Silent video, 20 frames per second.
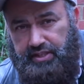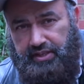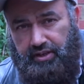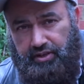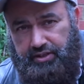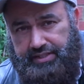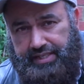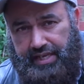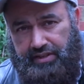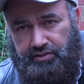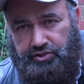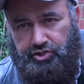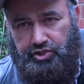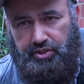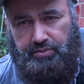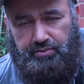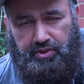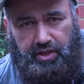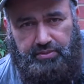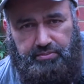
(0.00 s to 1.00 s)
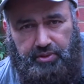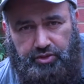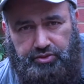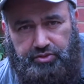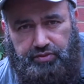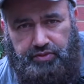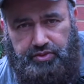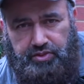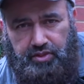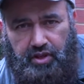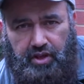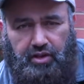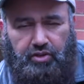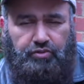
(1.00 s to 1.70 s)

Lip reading: going down the gym like most of us are,